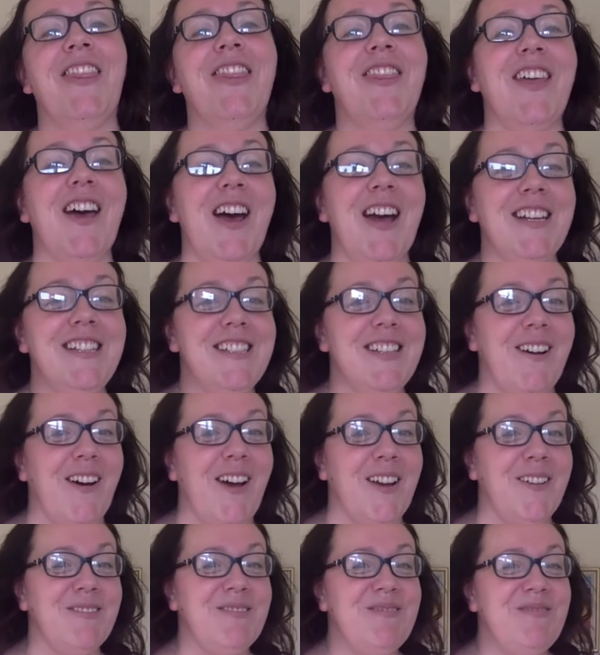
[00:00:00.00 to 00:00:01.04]
Third
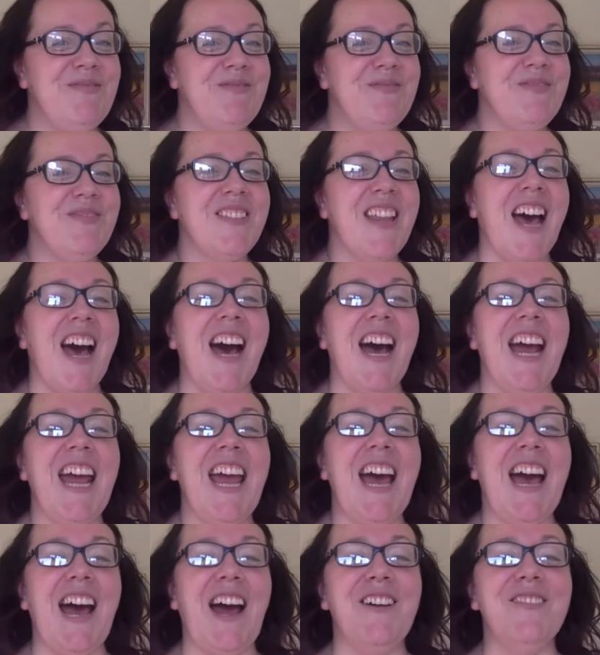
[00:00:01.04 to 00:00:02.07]
time. I
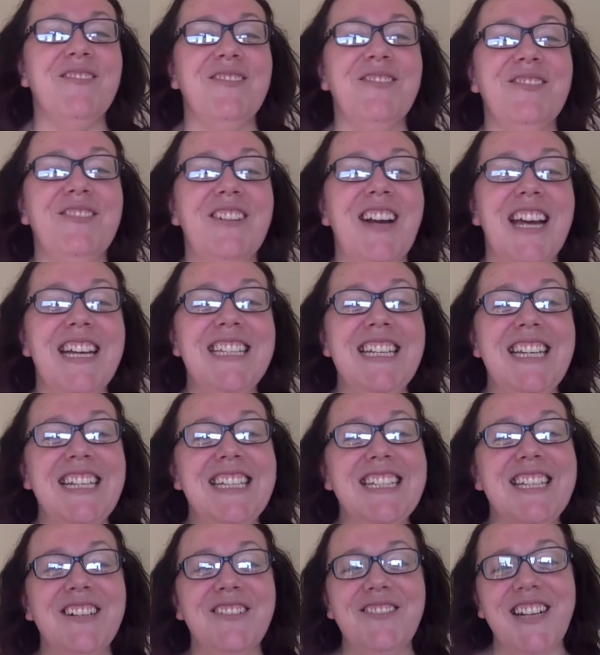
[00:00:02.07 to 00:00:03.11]
am ready
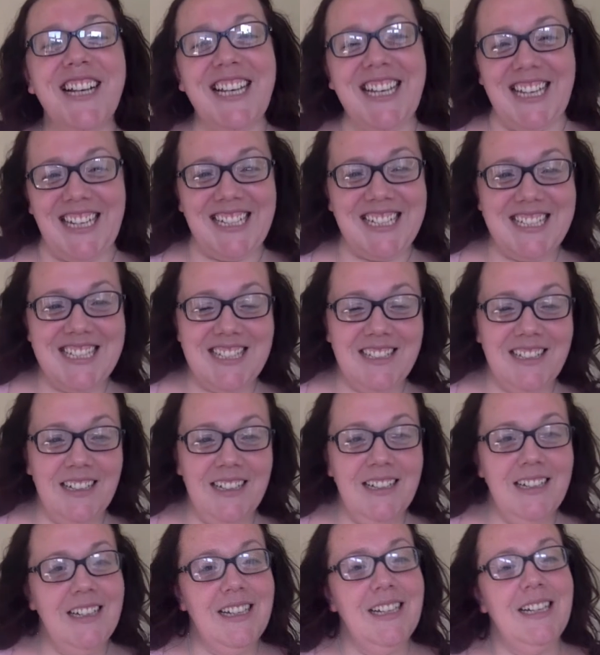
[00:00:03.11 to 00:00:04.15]
to release
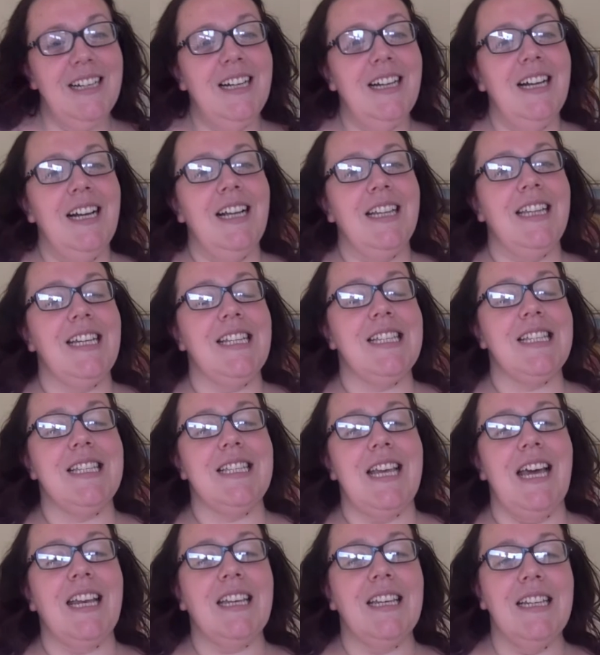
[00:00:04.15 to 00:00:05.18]
this
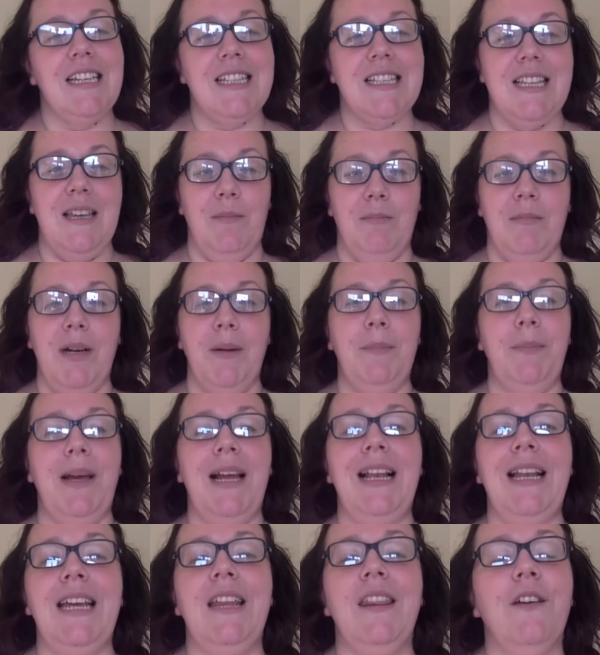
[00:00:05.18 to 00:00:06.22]
sadness in my
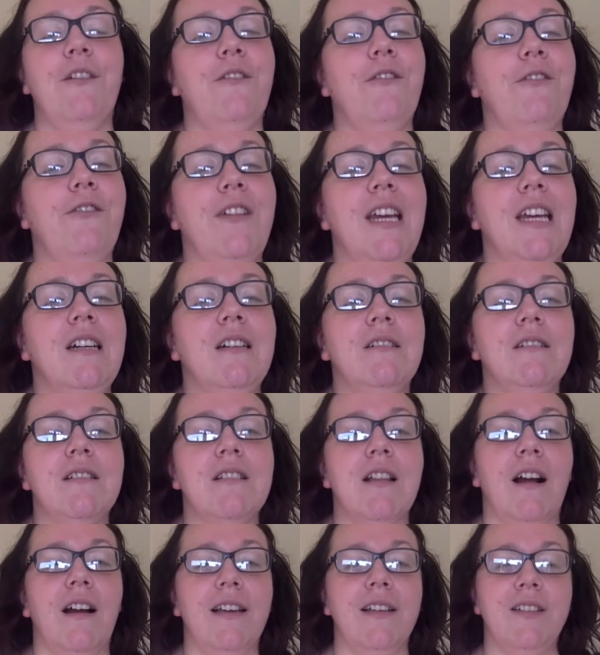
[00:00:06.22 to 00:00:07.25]
belly that feels
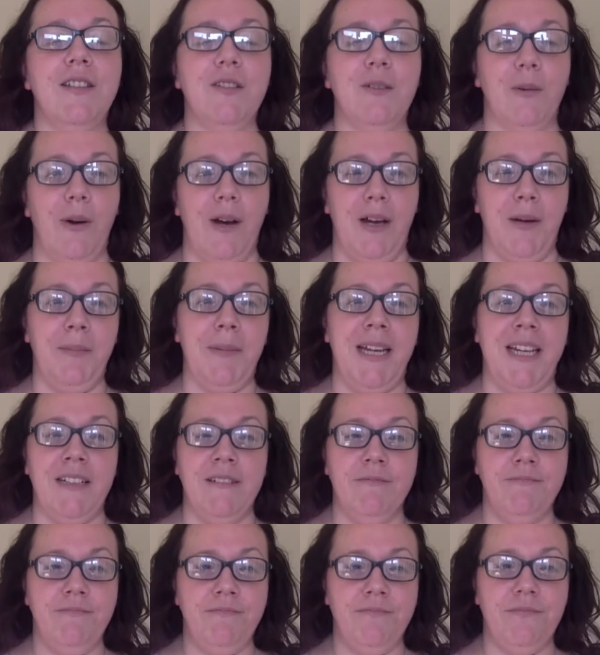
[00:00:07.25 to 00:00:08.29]
like squirming.
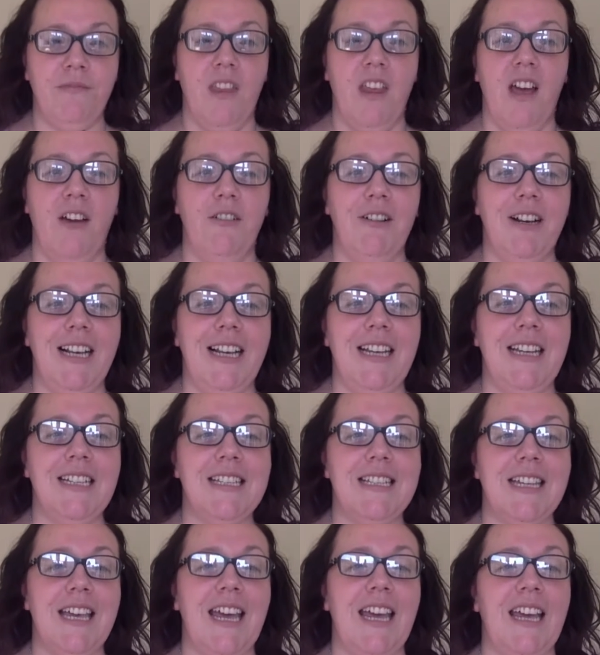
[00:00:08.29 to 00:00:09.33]
I release
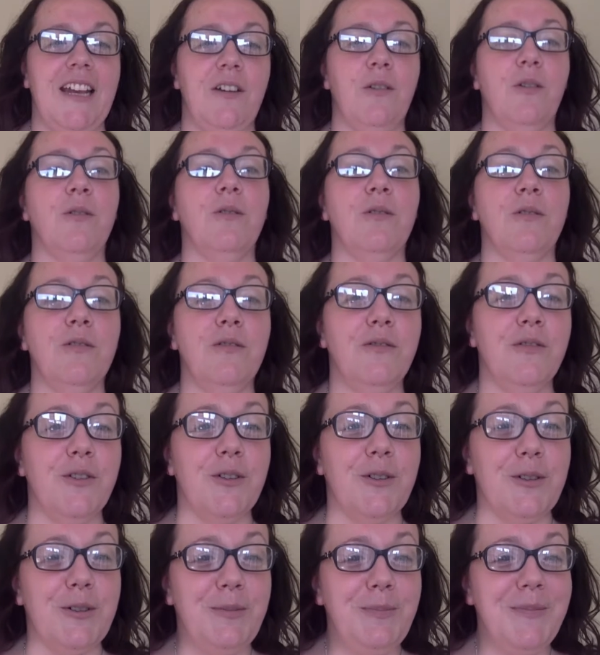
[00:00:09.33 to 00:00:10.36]
it in all
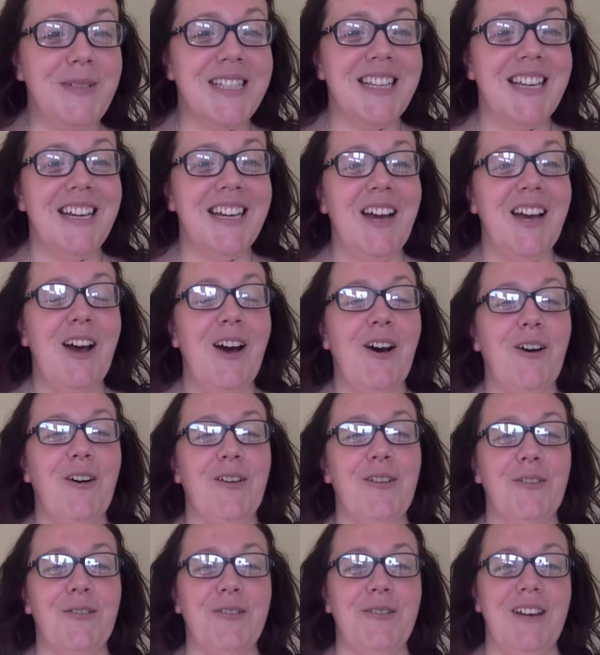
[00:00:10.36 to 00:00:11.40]
forms,
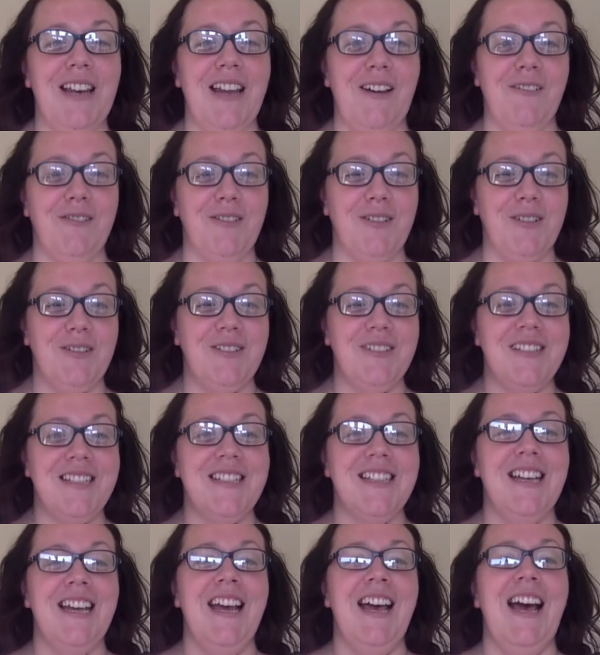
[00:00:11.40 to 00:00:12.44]
on all levels,
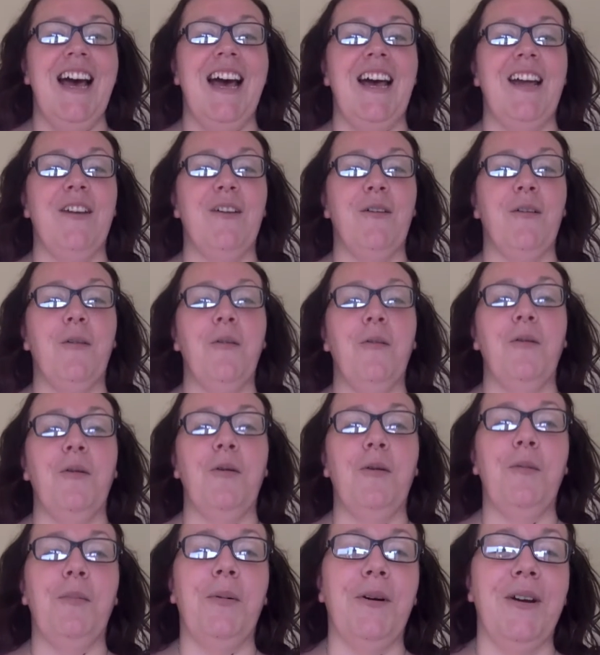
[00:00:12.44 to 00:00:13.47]
and at
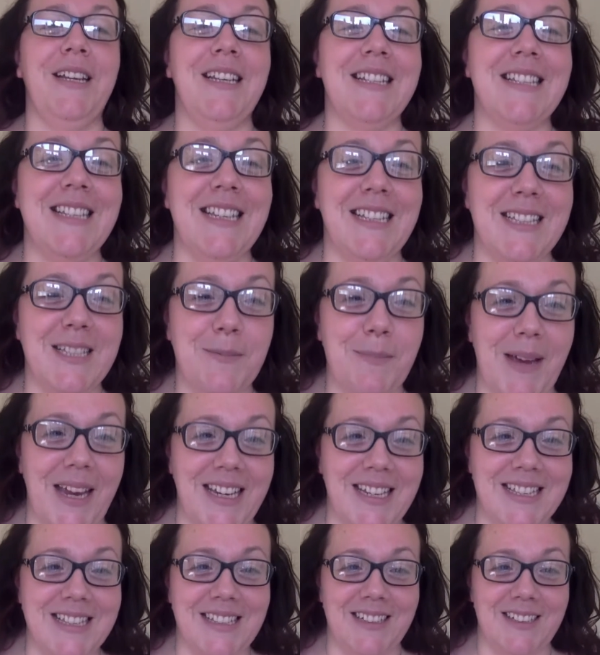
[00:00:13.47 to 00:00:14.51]
all points in
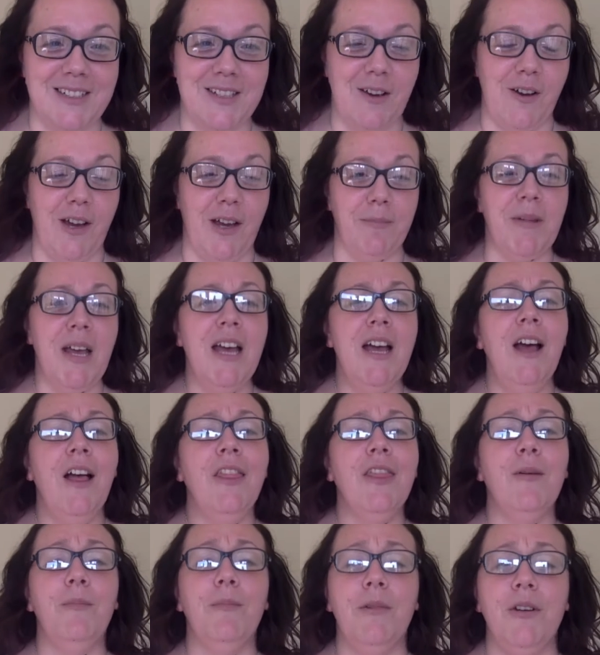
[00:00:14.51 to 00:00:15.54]
space and time.
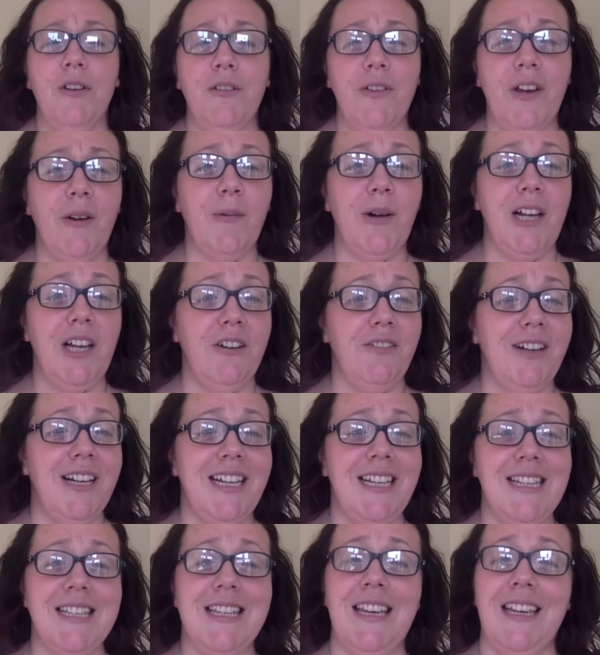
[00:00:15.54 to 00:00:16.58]
The moving while you're
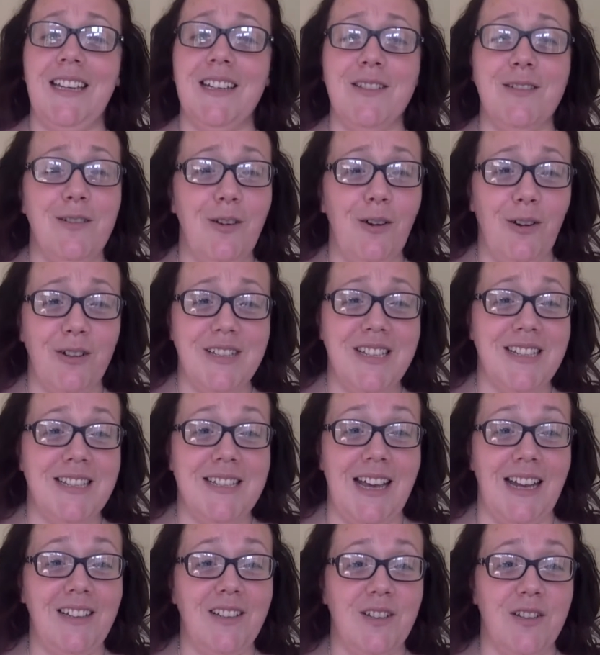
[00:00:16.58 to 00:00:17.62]
releasing is not
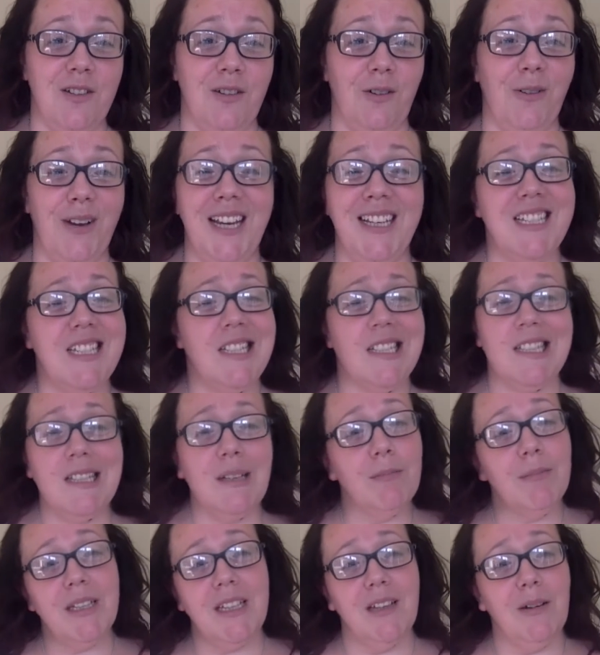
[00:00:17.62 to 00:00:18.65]
essential. It's just
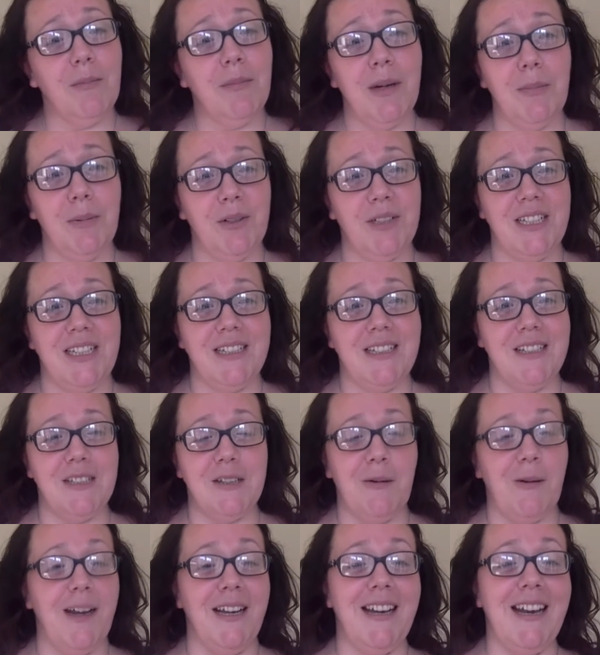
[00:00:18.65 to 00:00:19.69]
something that my body does
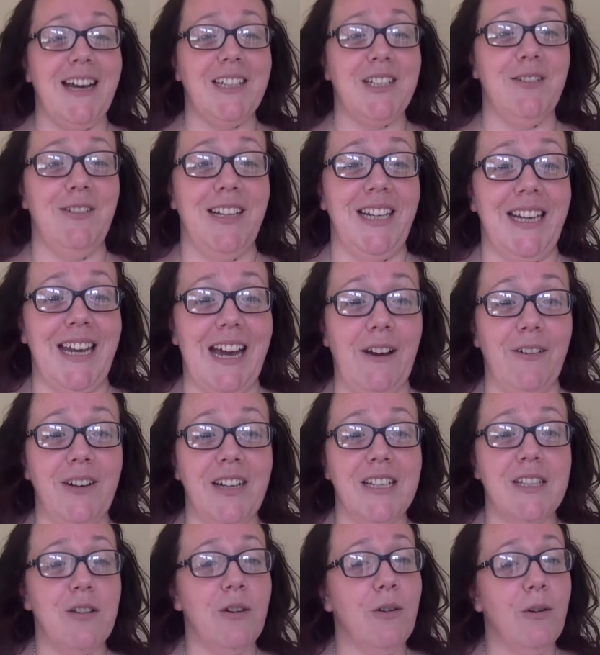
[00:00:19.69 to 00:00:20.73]
quite naturally now, and
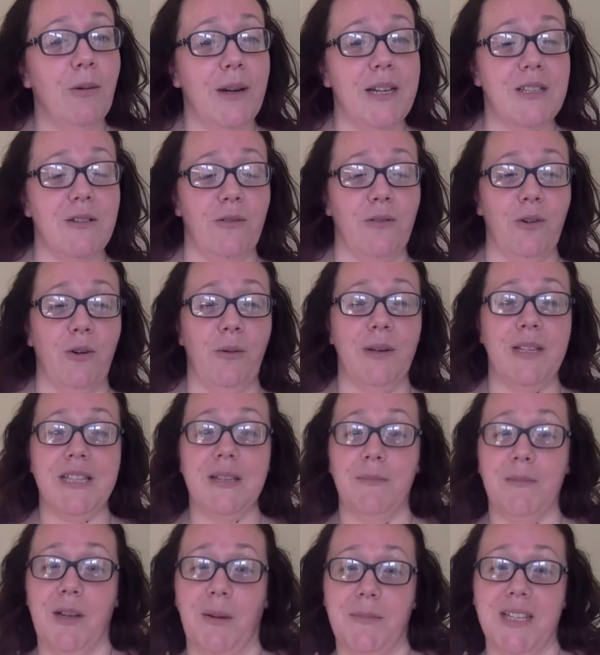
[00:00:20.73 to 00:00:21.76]
it's not always a forward,
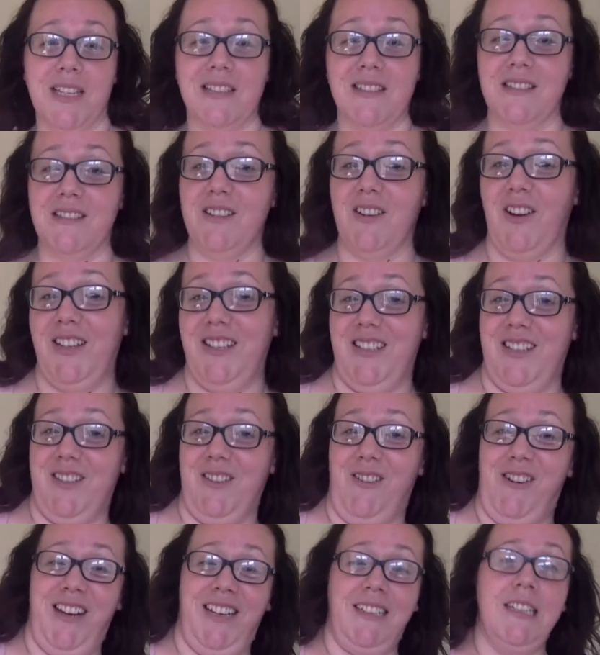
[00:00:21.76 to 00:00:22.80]
sometimes it's a side to
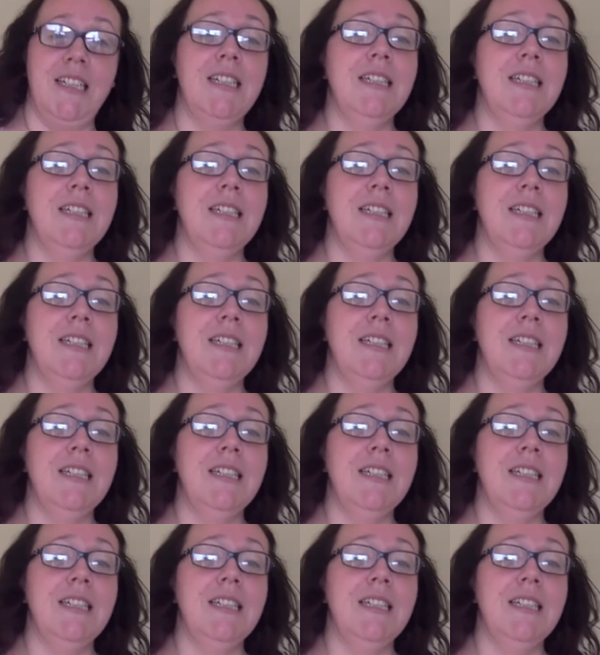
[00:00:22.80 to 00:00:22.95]
side.